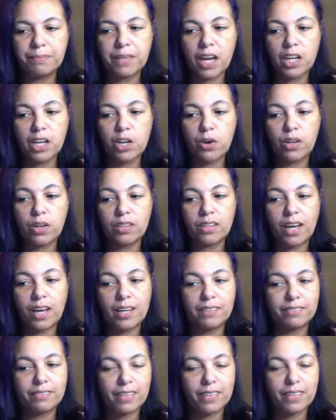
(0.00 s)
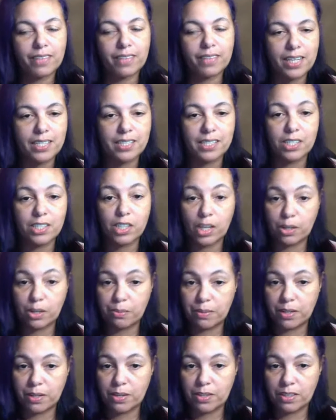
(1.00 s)
I know a lot of ladies
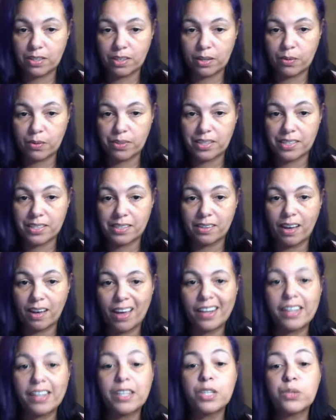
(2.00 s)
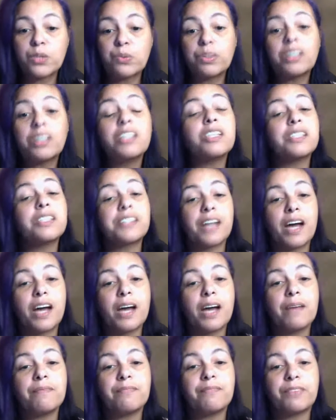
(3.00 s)
and gentlemen are dealing with this a lot, and it's really
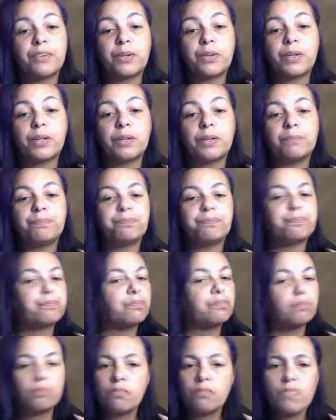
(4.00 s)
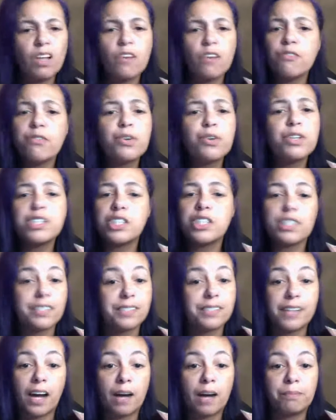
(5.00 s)
just time for it to
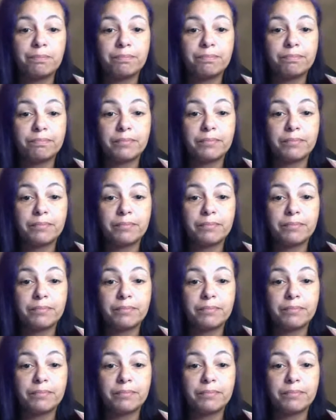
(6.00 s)
just stop.